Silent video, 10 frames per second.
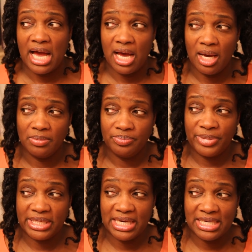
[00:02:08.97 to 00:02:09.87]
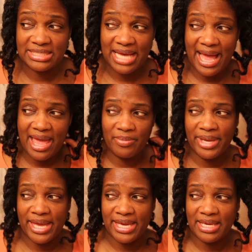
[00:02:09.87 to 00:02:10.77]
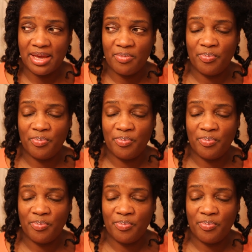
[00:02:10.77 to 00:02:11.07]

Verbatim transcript: because I am a